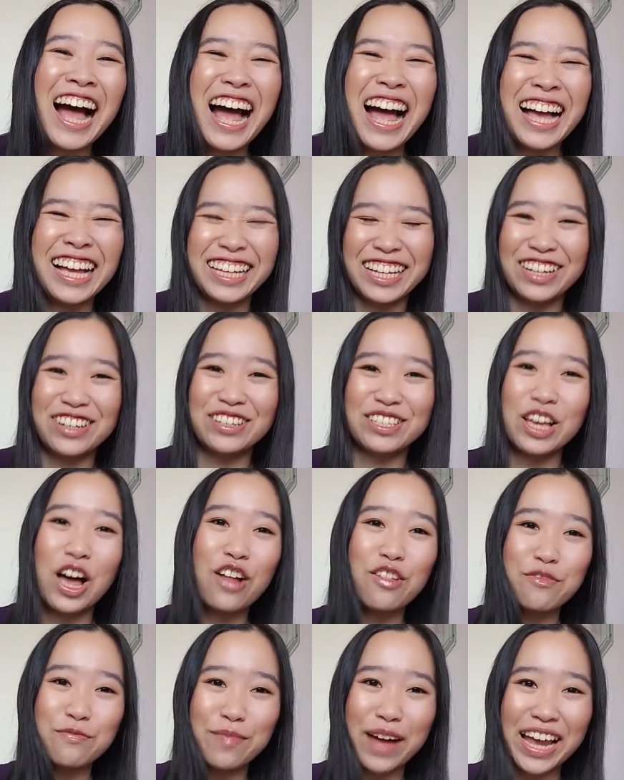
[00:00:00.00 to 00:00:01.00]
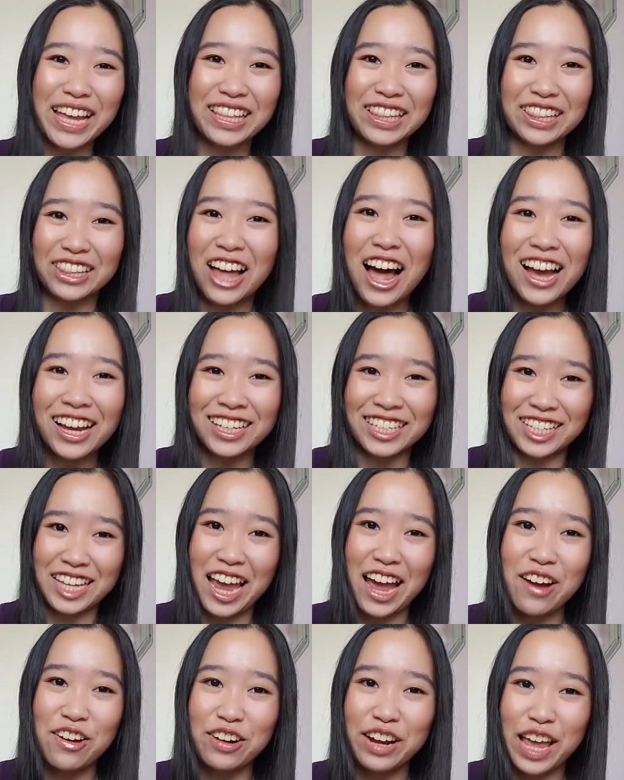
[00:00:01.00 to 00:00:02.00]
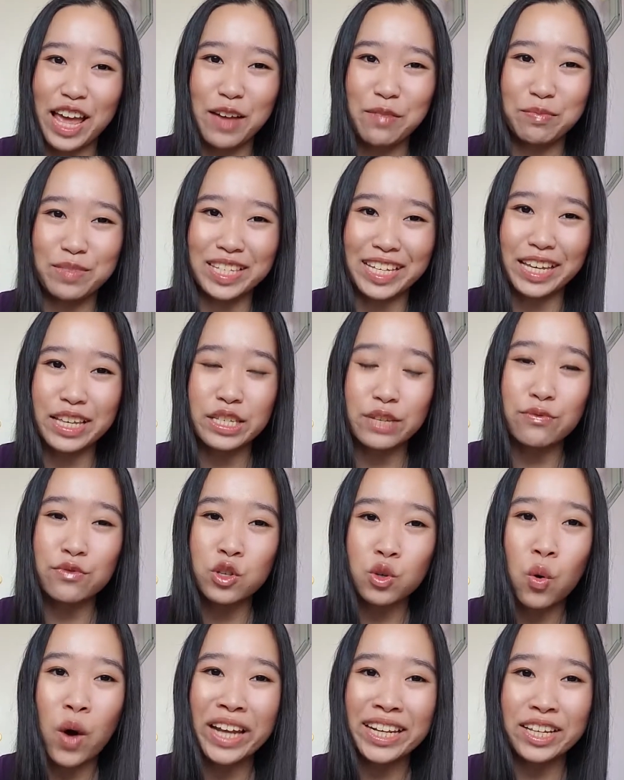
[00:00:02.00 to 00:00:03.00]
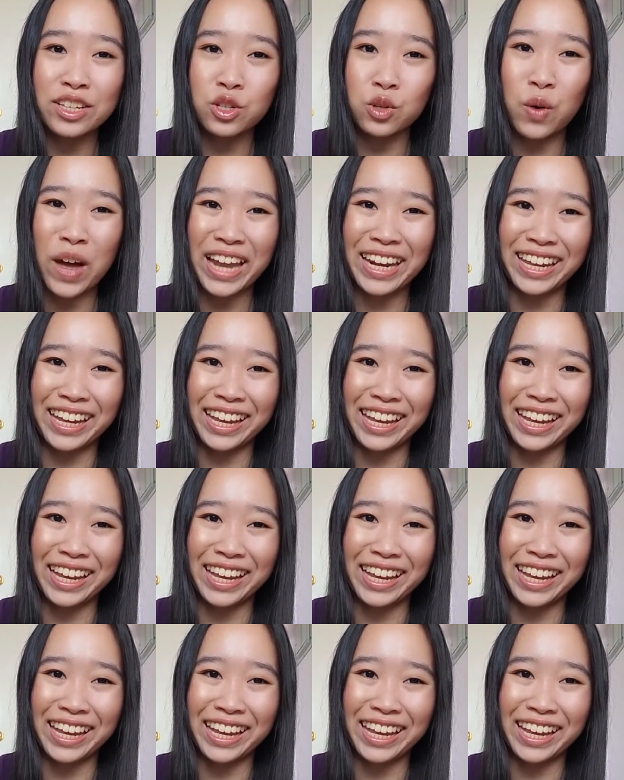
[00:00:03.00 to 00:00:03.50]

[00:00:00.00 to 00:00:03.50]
here's all of my lockdown empties of 2020.